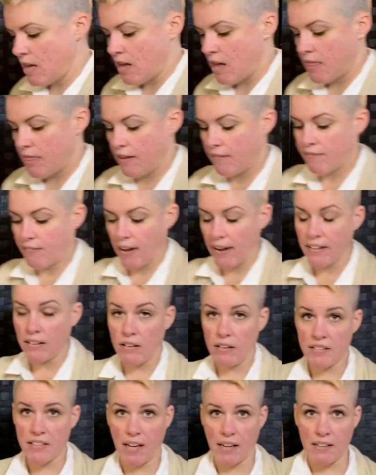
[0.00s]
The
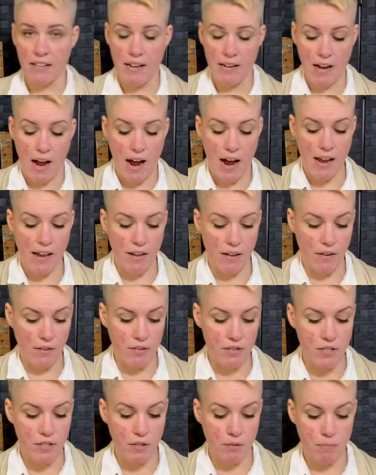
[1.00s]
final technique I
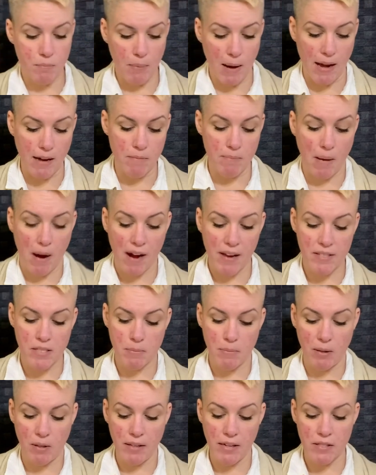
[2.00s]
use to paint
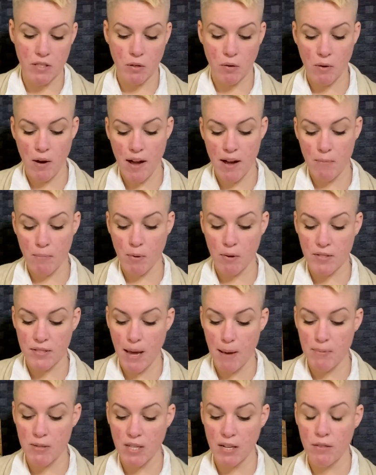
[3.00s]
impossible is creating
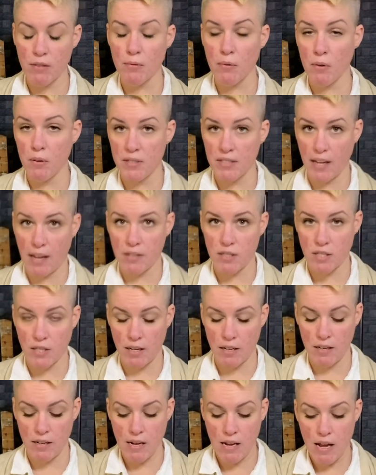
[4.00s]
perception through
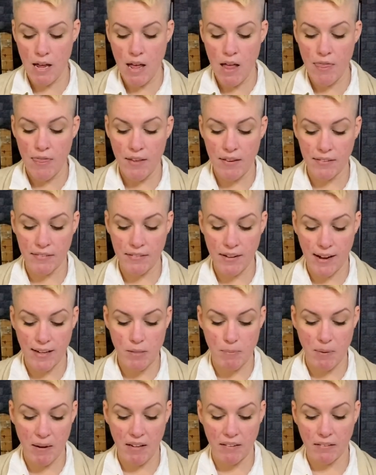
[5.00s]
intention. This
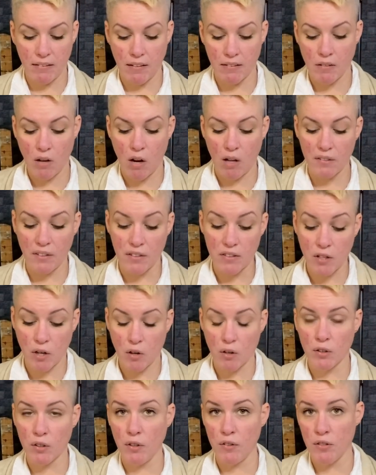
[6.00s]
next piece is called
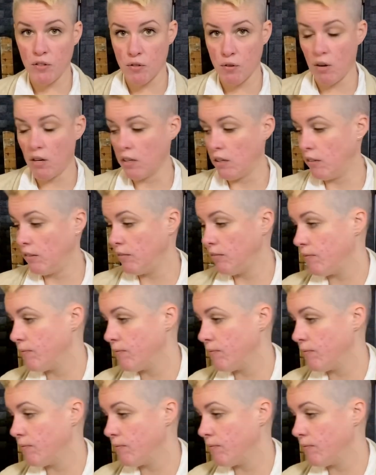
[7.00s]
Internal Struggle.